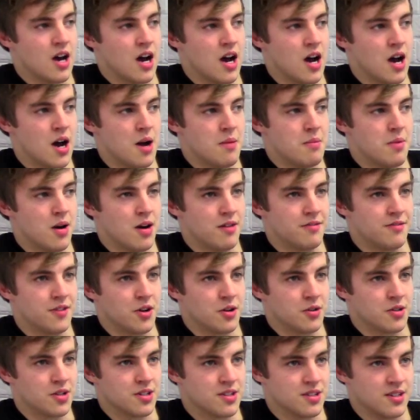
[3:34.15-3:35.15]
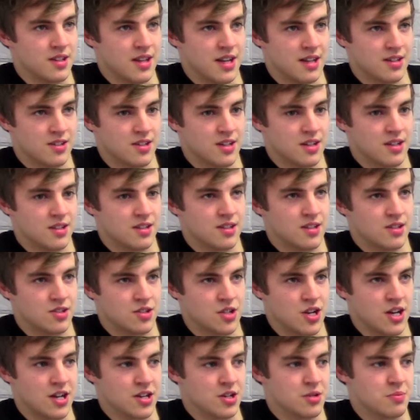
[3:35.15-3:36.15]
Our focus in that sense
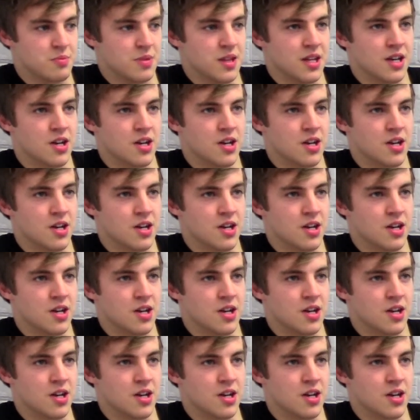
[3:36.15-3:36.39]
has changed.